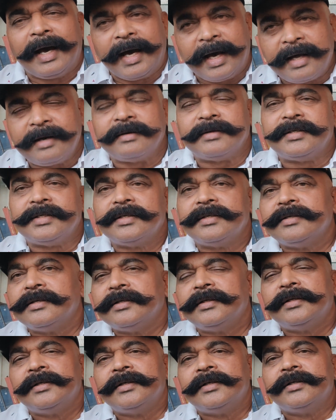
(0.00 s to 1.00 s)
And
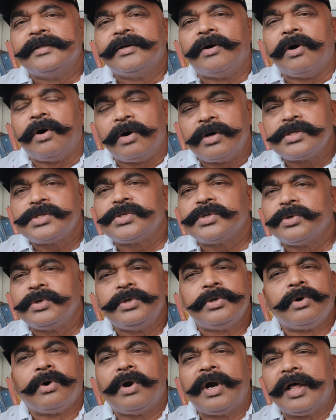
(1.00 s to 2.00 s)
also
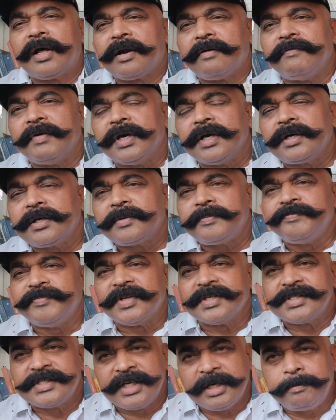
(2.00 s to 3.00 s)
you all are aware
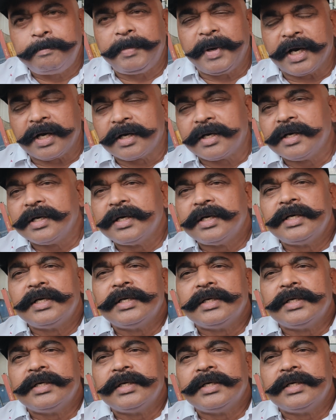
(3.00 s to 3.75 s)
the CPEC,